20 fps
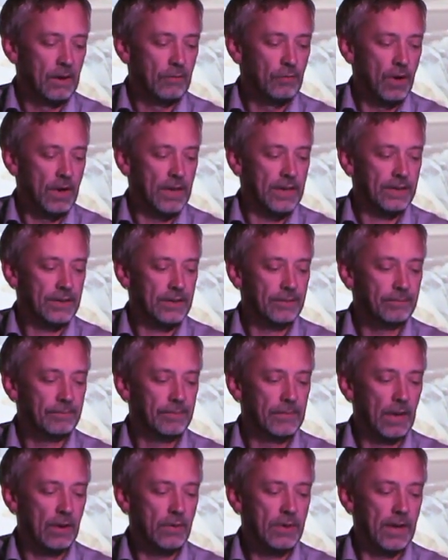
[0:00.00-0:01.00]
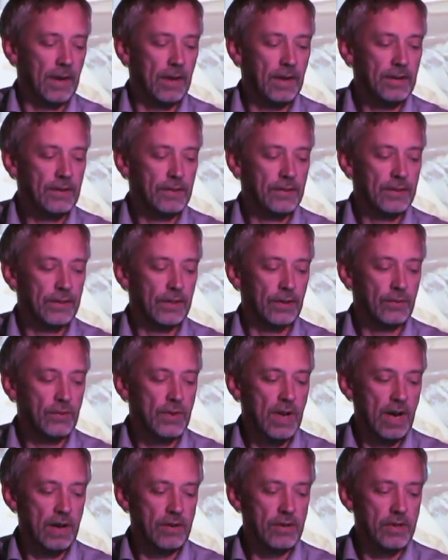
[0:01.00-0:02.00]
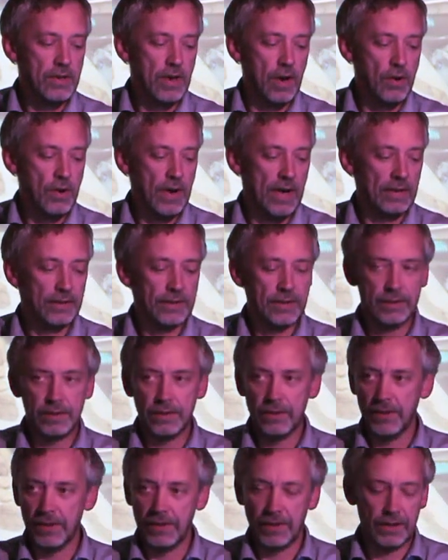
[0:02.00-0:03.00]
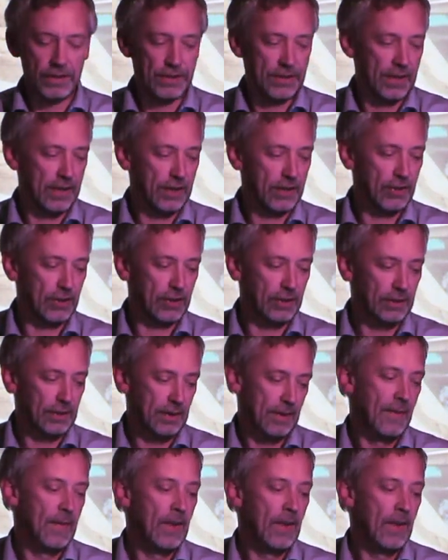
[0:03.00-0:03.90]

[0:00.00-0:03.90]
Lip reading: Right, okay, so now you know how to do the dissection,